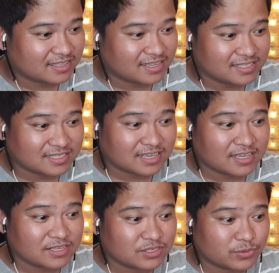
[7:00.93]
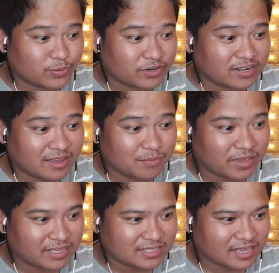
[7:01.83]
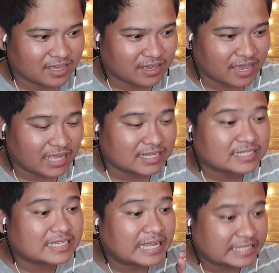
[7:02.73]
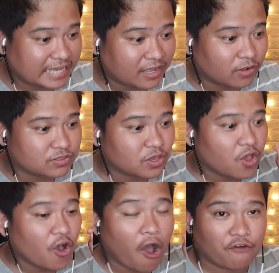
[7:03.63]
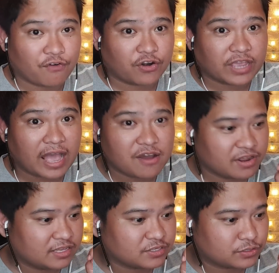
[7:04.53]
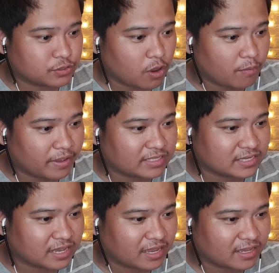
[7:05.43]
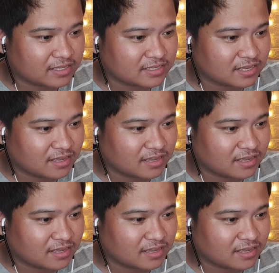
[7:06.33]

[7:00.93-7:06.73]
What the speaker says: this is really amazing, and the details of her gown is so amazing, guys.